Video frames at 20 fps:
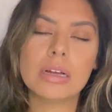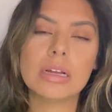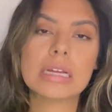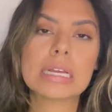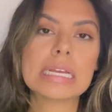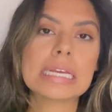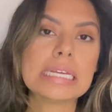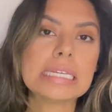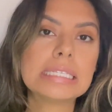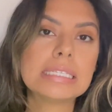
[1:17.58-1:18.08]

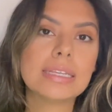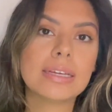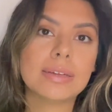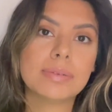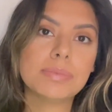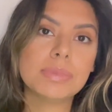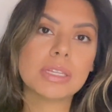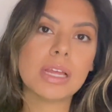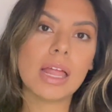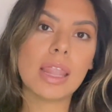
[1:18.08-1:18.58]

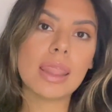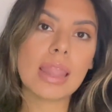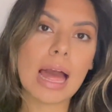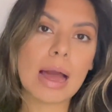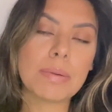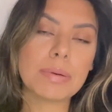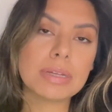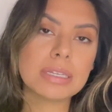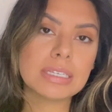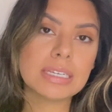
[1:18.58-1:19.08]
eSIMs
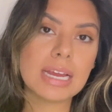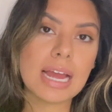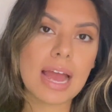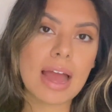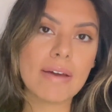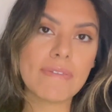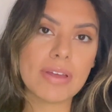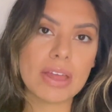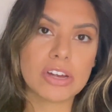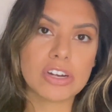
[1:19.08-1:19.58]
allow us to
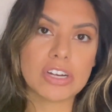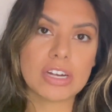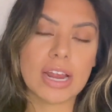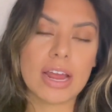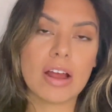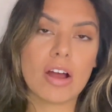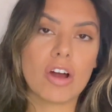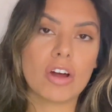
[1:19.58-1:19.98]
have internet